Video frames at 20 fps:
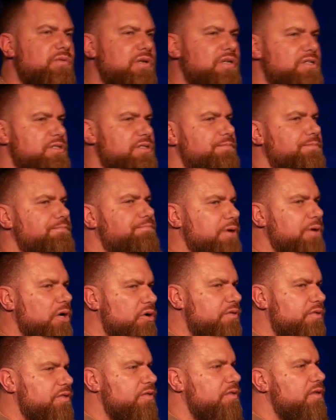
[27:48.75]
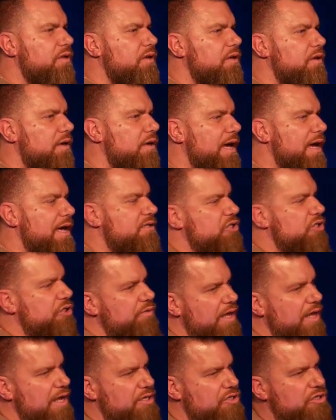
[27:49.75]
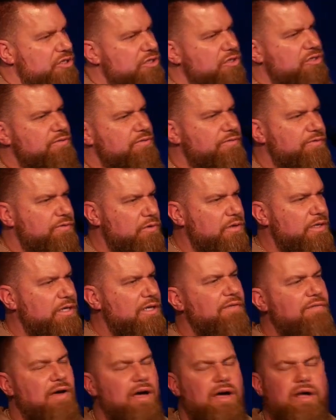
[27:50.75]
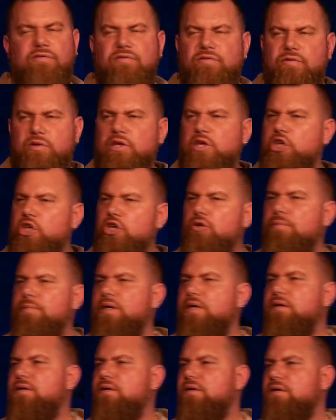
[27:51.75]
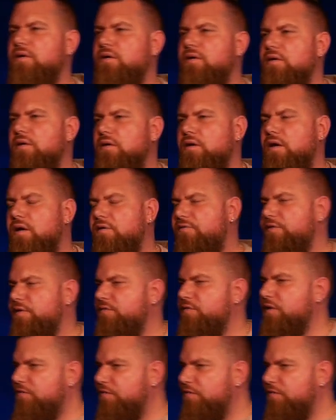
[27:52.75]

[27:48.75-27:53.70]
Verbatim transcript: was both, had two natures fully divine, fully human. Not 50